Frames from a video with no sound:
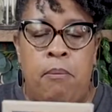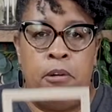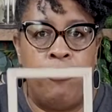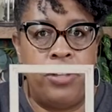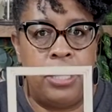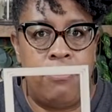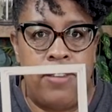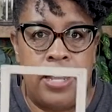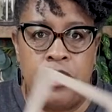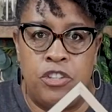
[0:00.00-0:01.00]
perfectly
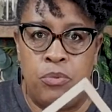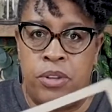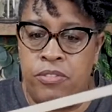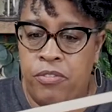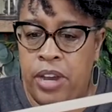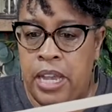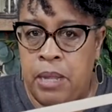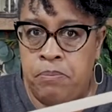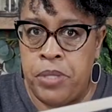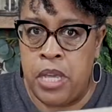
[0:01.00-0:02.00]
finished wood
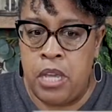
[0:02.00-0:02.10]
frame,